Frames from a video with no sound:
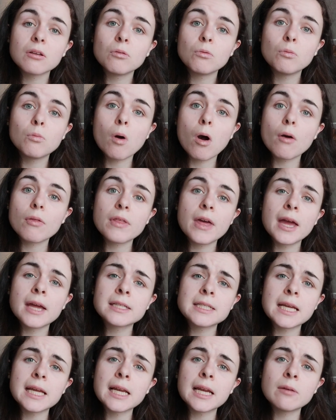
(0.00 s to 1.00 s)
what they're
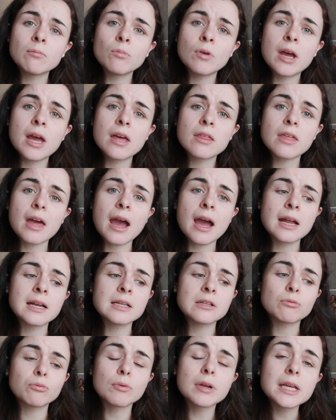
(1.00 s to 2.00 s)
dealing with
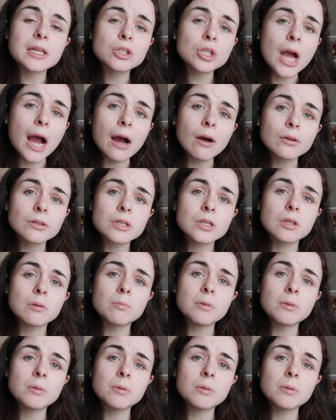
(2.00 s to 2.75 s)
and reach out to the